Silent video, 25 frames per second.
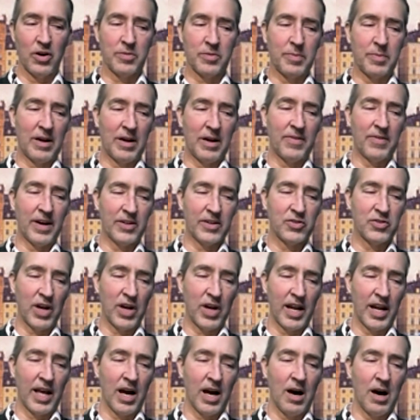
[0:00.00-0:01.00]
Spotify
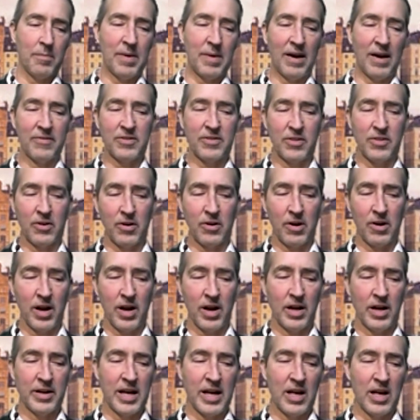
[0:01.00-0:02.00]
trading up after their
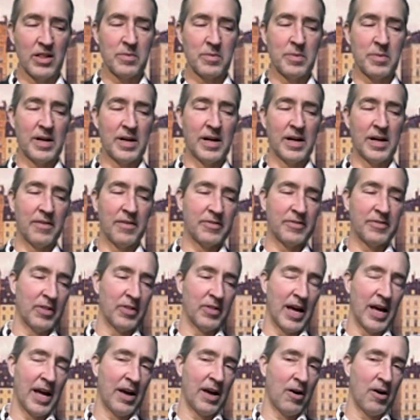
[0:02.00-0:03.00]
announcement and after
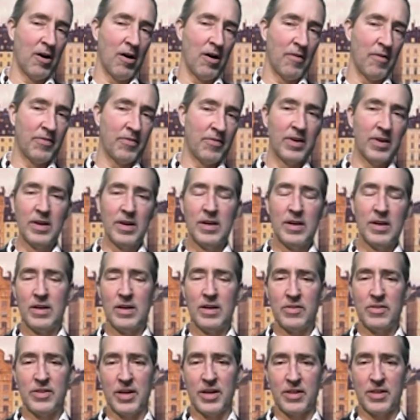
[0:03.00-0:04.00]
laying off
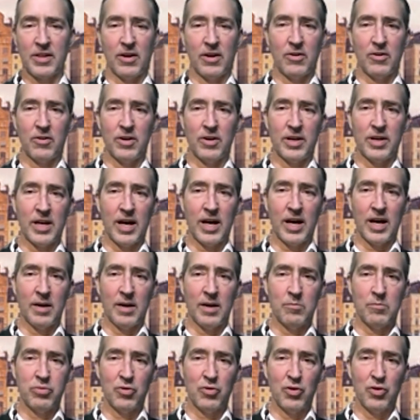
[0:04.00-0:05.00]
600
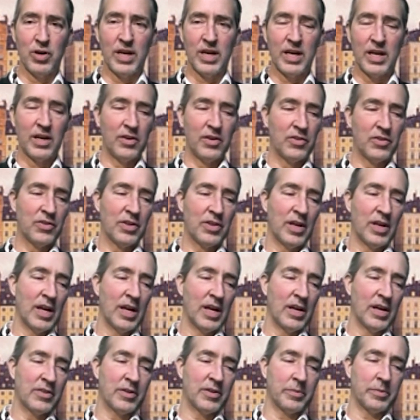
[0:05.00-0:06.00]
employees,
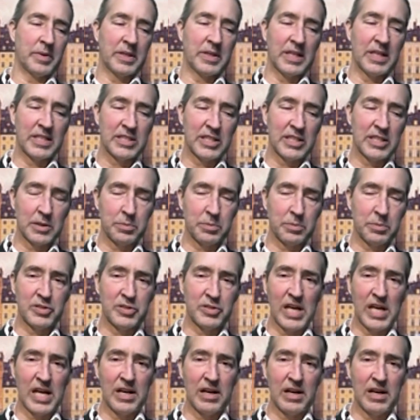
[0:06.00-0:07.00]
something like
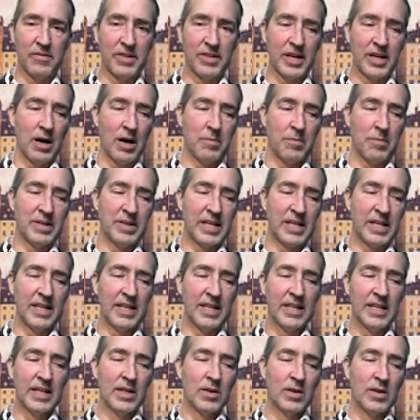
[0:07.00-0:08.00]
6% of the company.
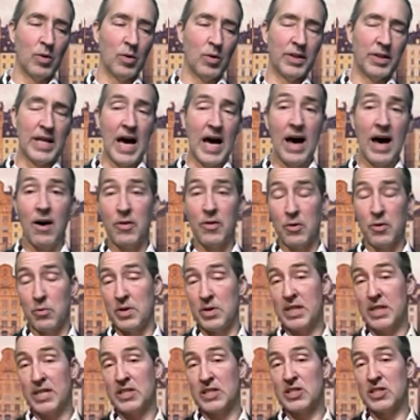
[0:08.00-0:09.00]
Well, now they're
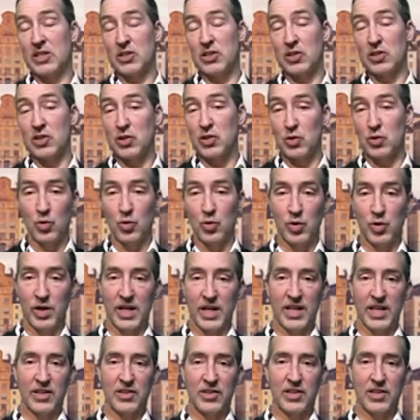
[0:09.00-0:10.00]
releasing the
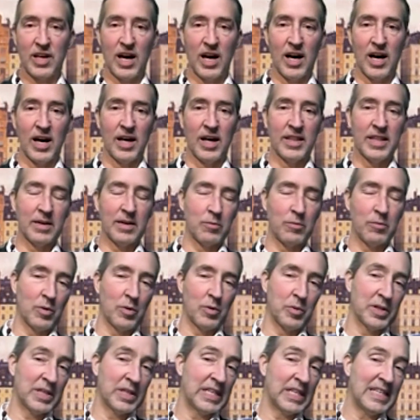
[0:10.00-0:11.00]
stories that were
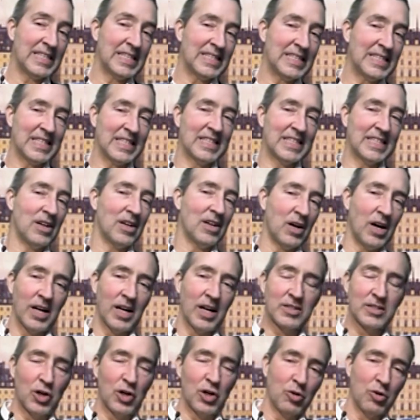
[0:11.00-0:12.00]
released in
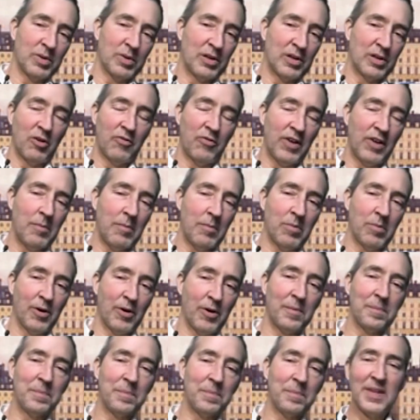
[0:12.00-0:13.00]
October,
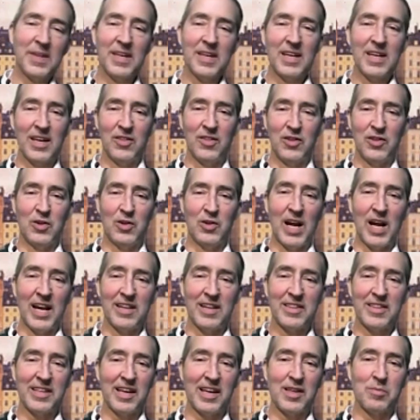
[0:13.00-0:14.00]
November in the
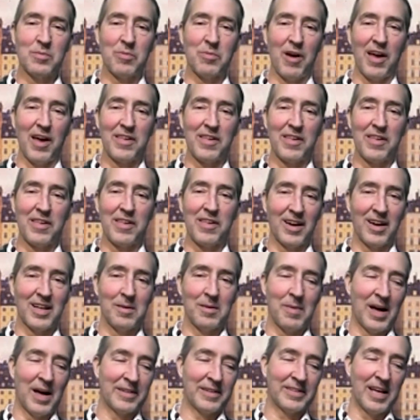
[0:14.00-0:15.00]
United States press talking
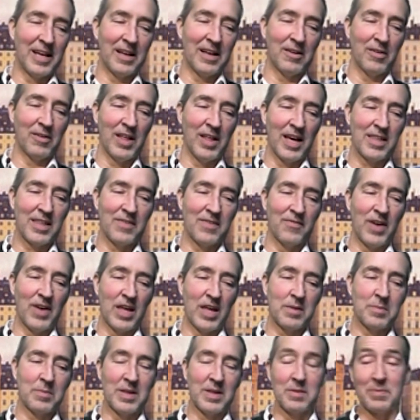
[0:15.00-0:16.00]
about Daniel Ek's
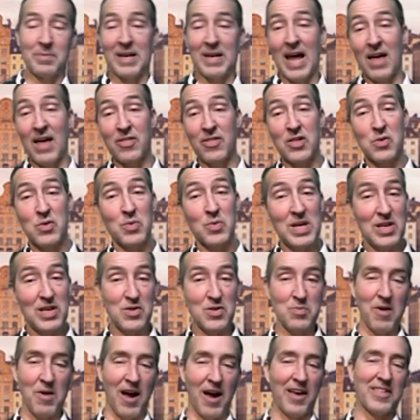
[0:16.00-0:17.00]
investments, but now the
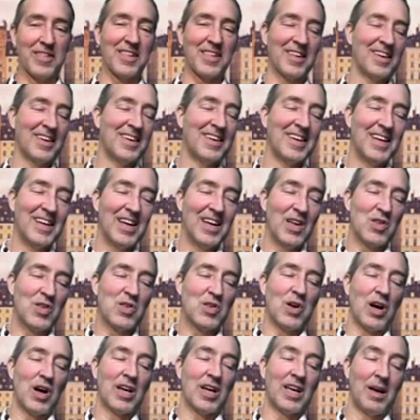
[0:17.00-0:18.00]
Swedish press is
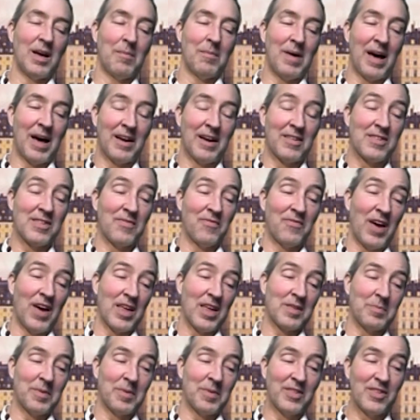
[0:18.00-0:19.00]
talking about his
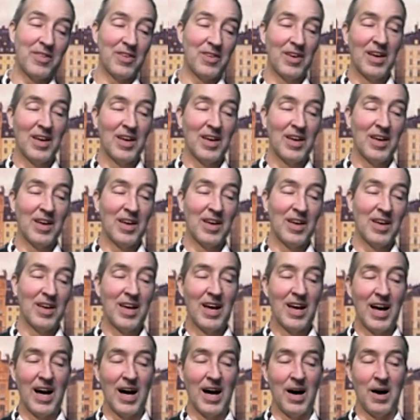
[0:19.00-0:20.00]
investments.
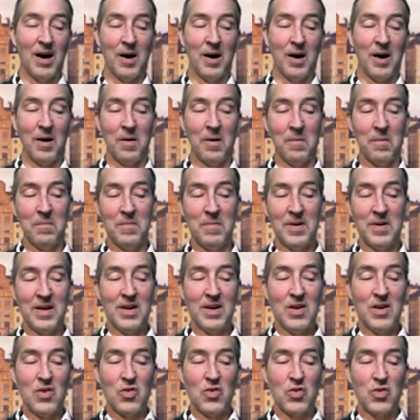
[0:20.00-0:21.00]

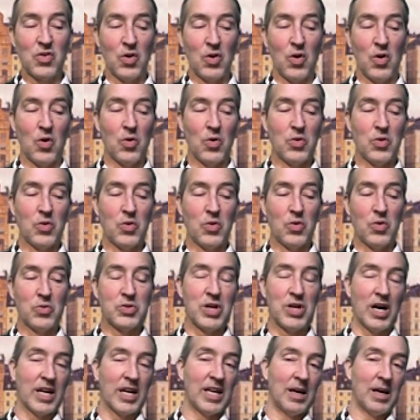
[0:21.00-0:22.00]
So they're
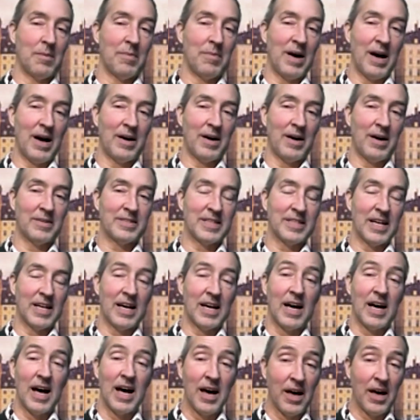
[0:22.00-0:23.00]
talking about
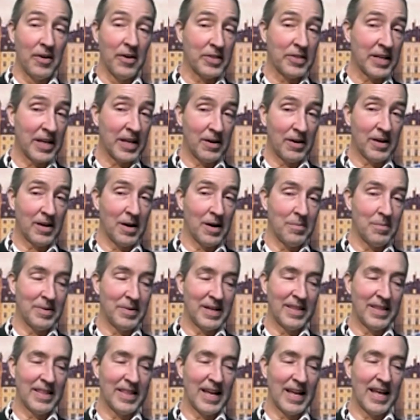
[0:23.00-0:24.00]
a healthcare
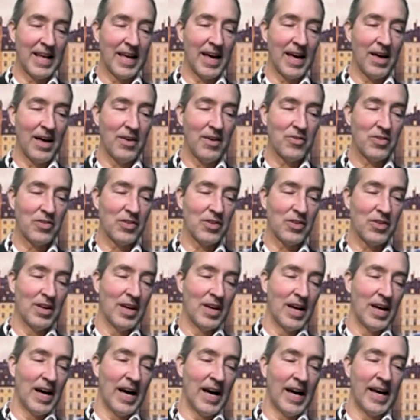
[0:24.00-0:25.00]
company that he has,
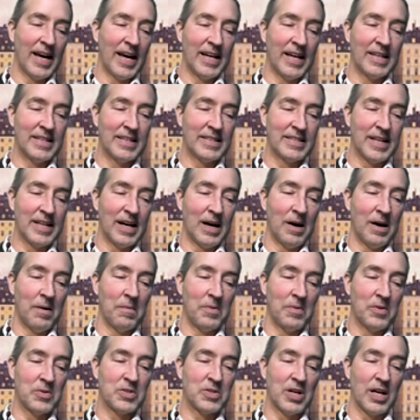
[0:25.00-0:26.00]
and they're
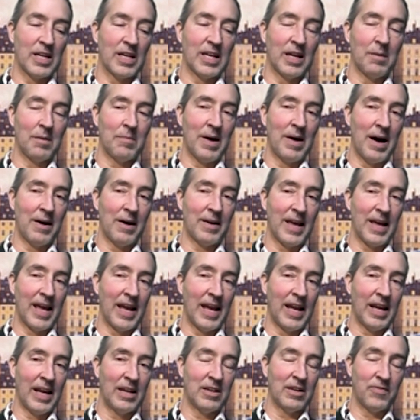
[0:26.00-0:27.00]
talking about a
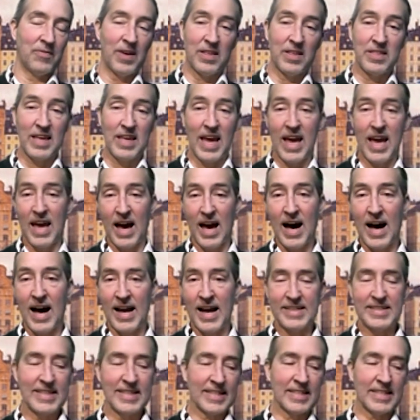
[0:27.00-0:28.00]
defense AI
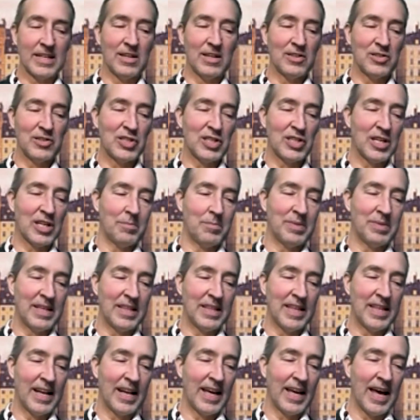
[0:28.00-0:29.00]
technology company that
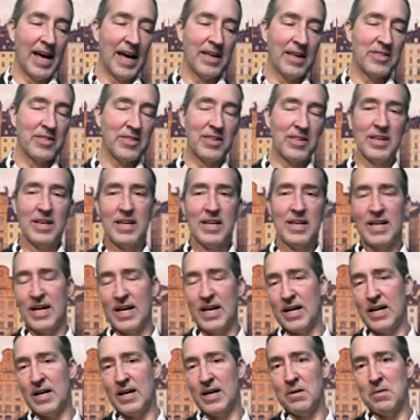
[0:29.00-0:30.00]
he has,
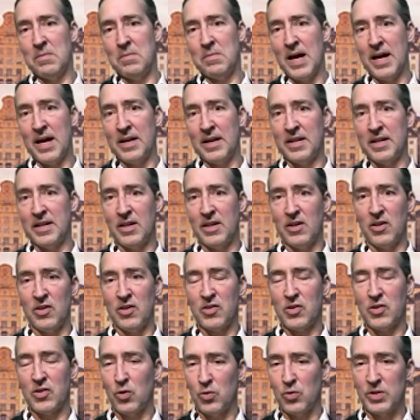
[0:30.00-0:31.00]
and his
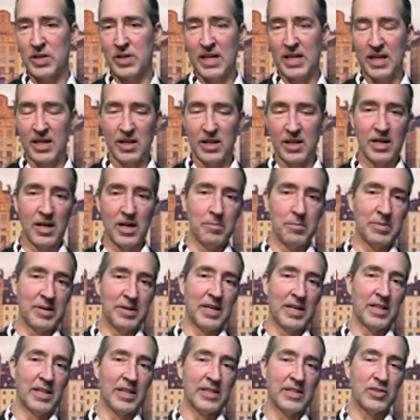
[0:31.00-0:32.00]
holding in a
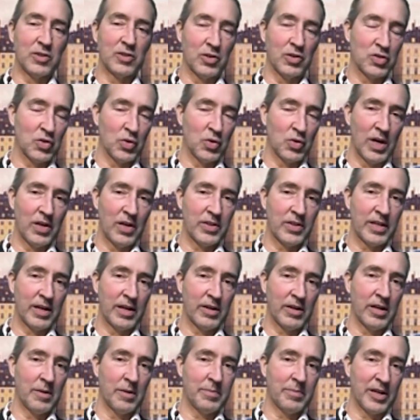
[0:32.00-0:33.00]
company that's also a healthcare
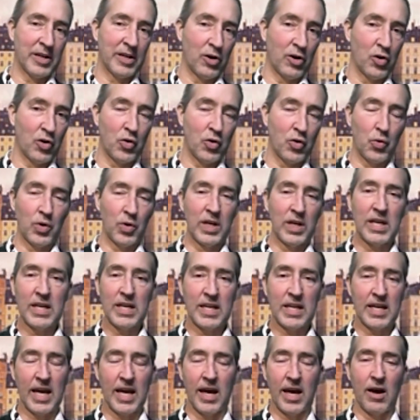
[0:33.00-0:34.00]
company called KRY,
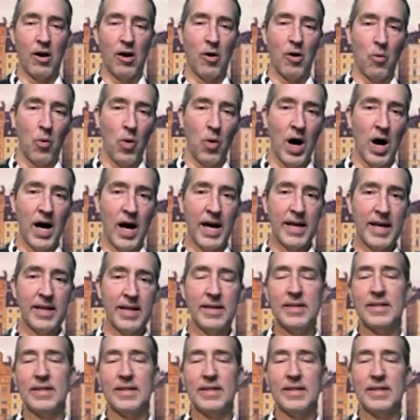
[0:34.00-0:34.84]
K-R-Y,